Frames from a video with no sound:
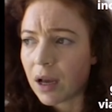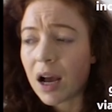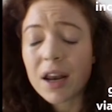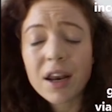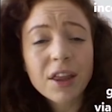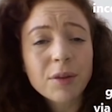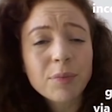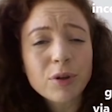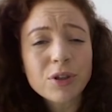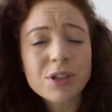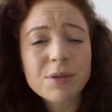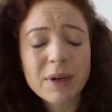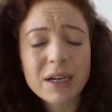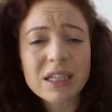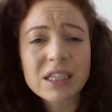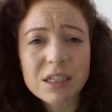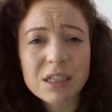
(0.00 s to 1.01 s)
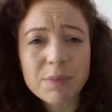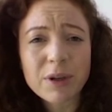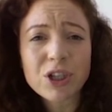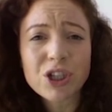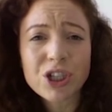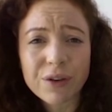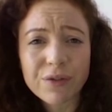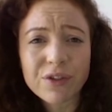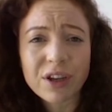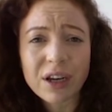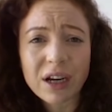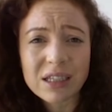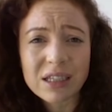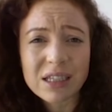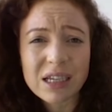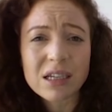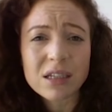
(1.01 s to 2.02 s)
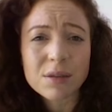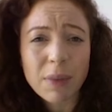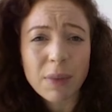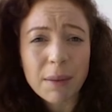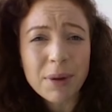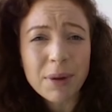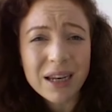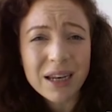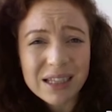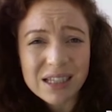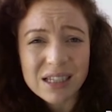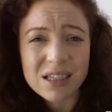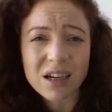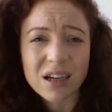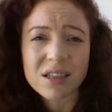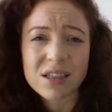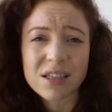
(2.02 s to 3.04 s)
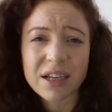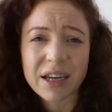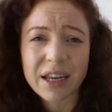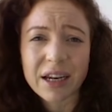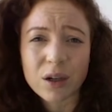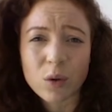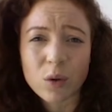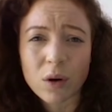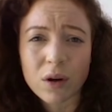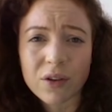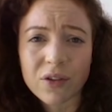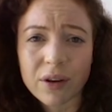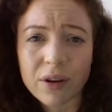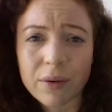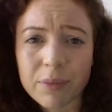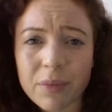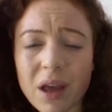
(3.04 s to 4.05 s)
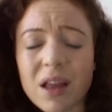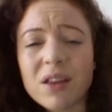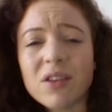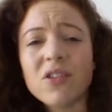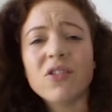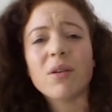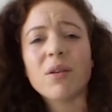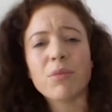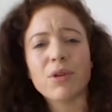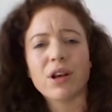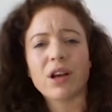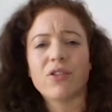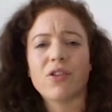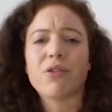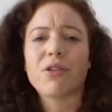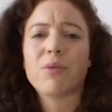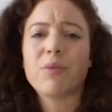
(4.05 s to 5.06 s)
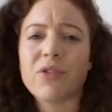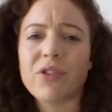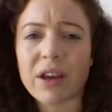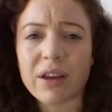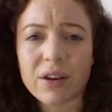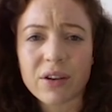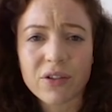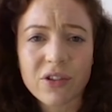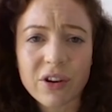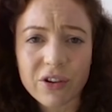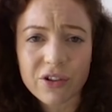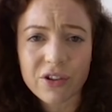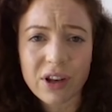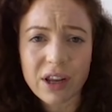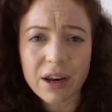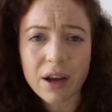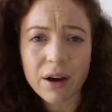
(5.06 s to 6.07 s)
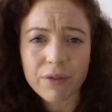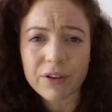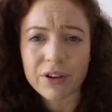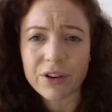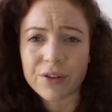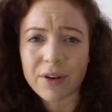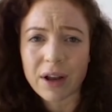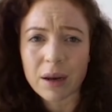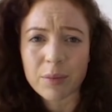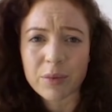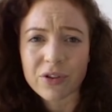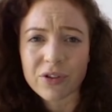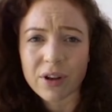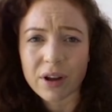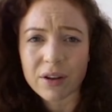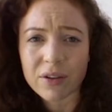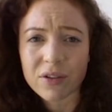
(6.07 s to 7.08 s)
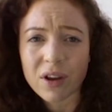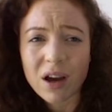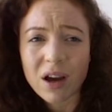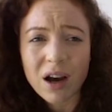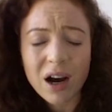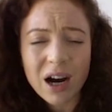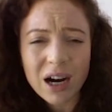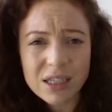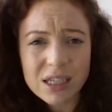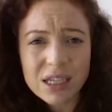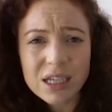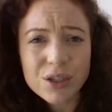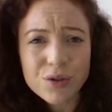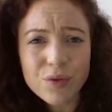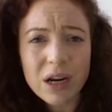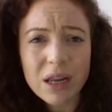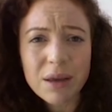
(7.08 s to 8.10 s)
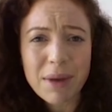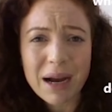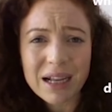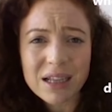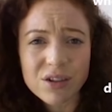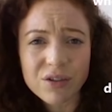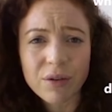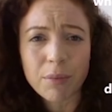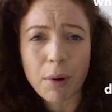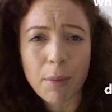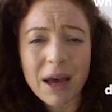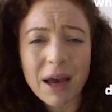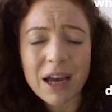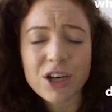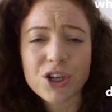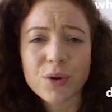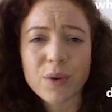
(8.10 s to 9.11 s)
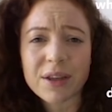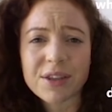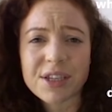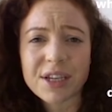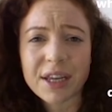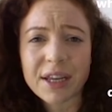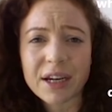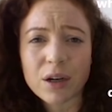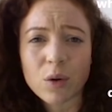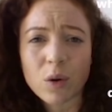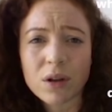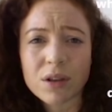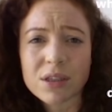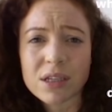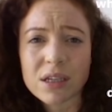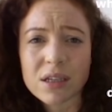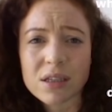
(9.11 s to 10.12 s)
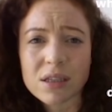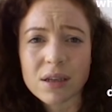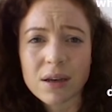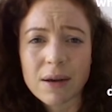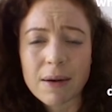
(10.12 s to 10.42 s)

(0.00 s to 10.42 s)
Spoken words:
Another possibility is by shifting ideas, by politicizing inequality. And this is something I don't think we take seriously enough in development studies. Ideas really matter in perpetuating inequalities.